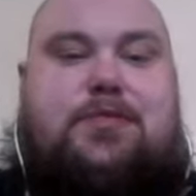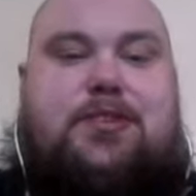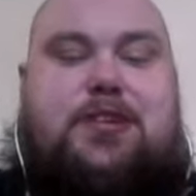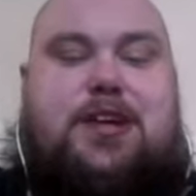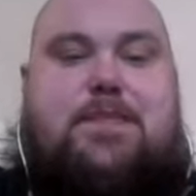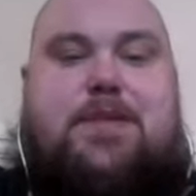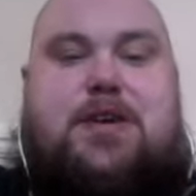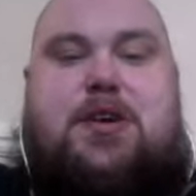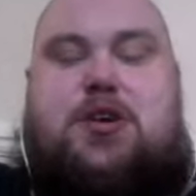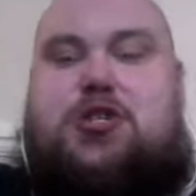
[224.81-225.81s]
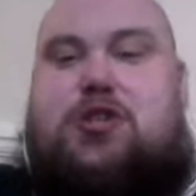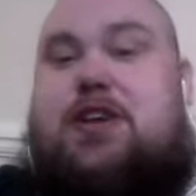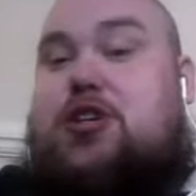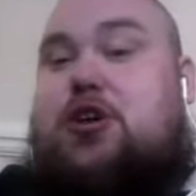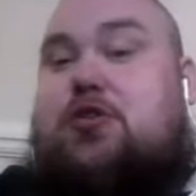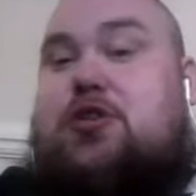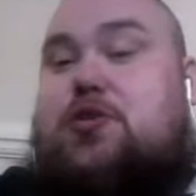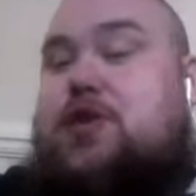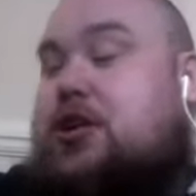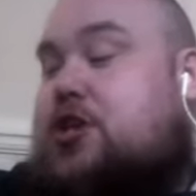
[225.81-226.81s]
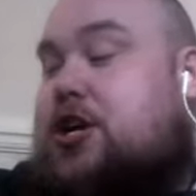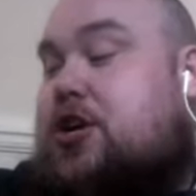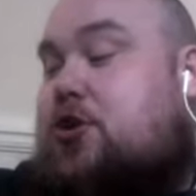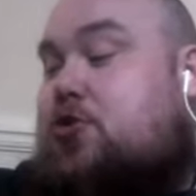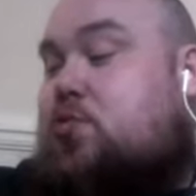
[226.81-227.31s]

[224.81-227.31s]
Okay? So you're actually only doing that G chord